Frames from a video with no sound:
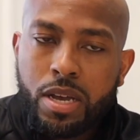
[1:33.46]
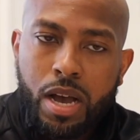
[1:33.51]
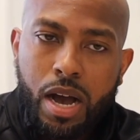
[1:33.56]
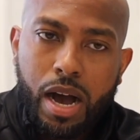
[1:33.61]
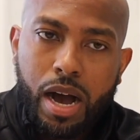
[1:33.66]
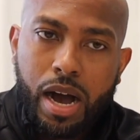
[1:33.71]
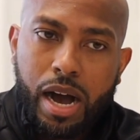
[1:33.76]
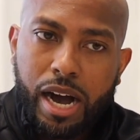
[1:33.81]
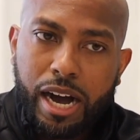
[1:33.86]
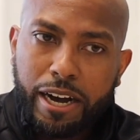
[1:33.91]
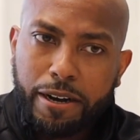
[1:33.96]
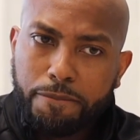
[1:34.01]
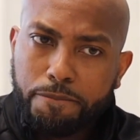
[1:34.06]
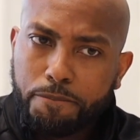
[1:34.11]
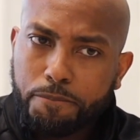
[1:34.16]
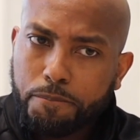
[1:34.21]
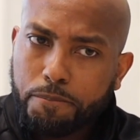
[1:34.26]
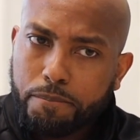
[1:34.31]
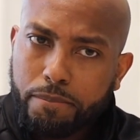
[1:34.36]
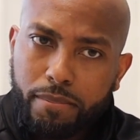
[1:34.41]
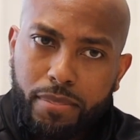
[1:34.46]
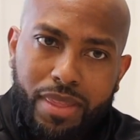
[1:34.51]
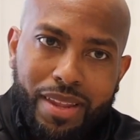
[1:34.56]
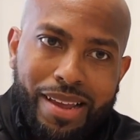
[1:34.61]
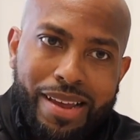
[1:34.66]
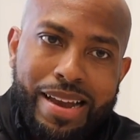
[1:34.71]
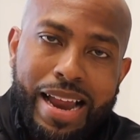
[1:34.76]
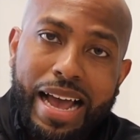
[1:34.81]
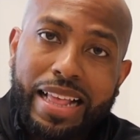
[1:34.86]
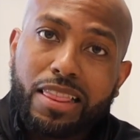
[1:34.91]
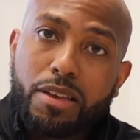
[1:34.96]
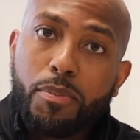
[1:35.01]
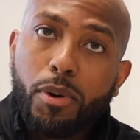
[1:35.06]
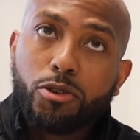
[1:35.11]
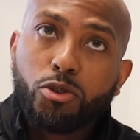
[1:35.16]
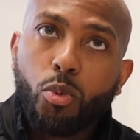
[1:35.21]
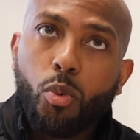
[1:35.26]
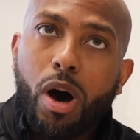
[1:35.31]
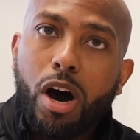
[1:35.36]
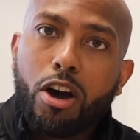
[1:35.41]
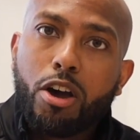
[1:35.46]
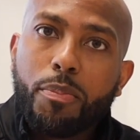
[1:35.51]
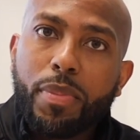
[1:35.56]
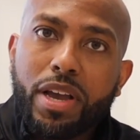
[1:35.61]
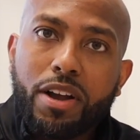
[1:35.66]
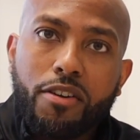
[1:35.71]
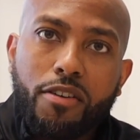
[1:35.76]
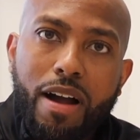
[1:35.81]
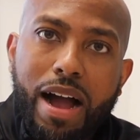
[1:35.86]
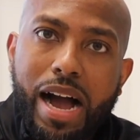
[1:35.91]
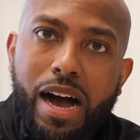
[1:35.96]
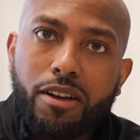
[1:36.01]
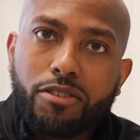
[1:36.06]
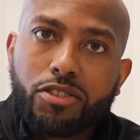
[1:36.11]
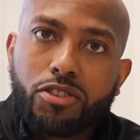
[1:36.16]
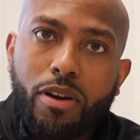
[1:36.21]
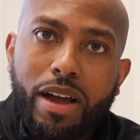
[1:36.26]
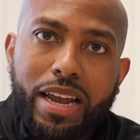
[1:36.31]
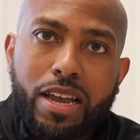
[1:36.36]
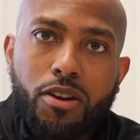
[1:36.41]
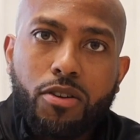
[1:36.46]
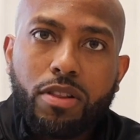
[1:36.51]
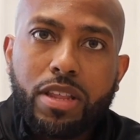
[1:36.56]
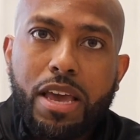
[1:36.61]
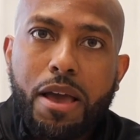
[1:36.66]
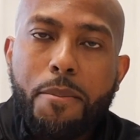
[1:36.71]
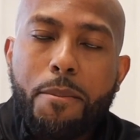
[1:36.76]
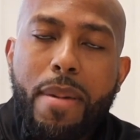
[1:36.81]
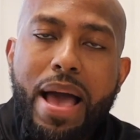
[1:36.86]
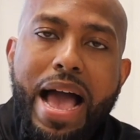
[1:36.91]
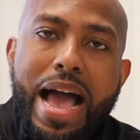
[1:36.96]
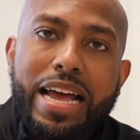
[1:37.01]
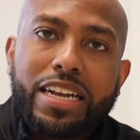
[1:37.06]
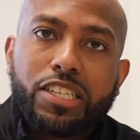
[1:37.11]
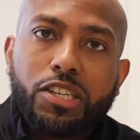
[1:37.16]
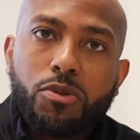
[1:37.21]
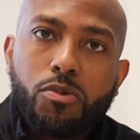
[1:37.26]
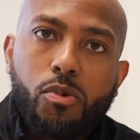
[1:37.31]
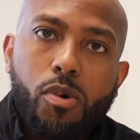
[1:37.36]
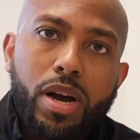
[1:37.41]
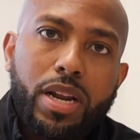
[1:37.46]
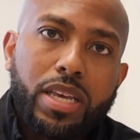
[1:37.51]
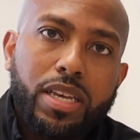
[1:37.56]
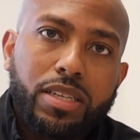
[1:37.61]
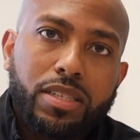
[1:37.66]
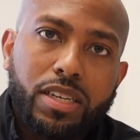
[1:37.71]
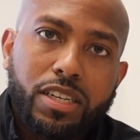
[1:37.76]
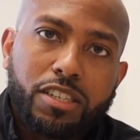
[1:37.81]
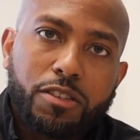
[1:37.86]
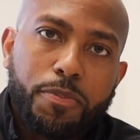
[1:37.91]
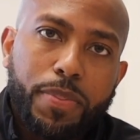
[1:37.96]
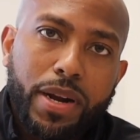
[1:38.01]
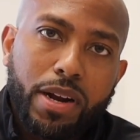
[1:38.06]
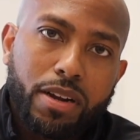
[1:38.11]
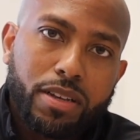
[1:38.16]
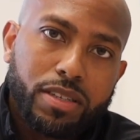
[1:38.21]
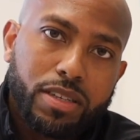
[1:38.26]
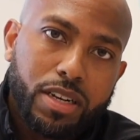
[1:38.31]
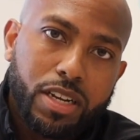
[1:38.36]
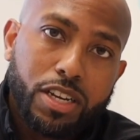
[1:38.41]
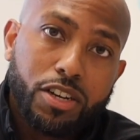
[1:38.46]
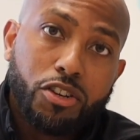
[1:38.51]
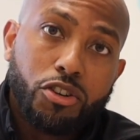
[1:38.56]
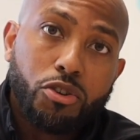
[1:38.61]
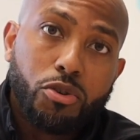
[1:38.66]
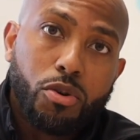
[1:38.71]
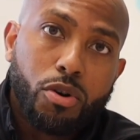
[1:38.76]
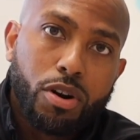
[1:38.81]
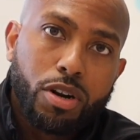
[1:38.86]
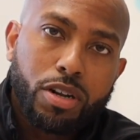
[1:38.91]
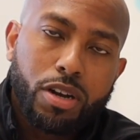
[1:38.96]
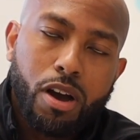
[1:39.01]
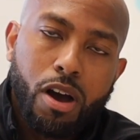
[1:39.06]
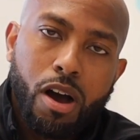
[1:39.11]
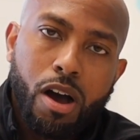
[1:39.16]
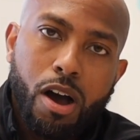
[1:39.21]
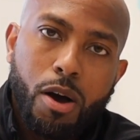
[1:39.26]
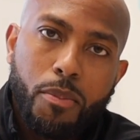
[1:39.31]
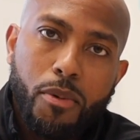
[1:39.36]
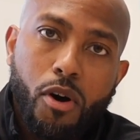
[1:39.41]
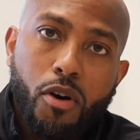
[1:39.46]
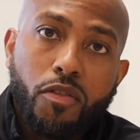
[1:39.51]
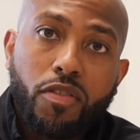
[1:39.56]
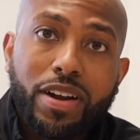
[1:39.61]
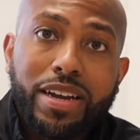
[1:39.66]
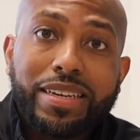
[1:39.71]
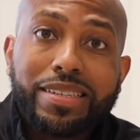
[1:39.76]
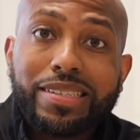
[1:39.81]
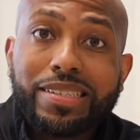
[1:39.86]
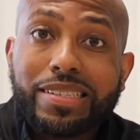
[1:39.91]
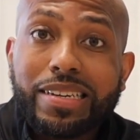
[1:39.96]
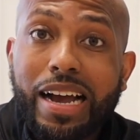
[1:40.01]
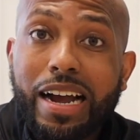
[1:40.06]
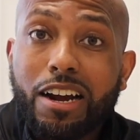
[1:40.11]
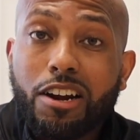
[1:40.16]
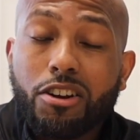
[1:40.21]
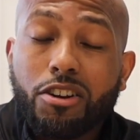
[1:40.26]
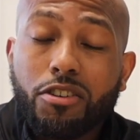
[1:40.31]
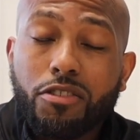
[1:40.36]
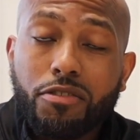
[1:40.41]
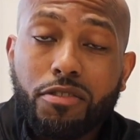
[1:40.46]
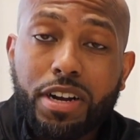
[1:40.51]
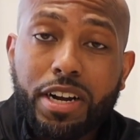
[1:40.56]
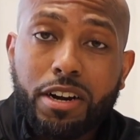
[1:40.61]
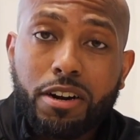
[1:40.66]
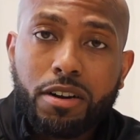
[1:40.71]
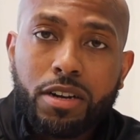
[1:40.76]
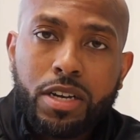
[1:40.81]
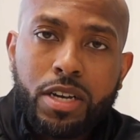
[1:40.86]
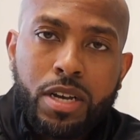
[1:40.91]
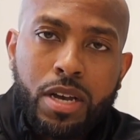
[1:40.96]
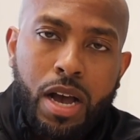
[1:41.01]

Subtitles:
Not the most welcoming crowd. So I can only imagine what he's experienced and endured over his entire career.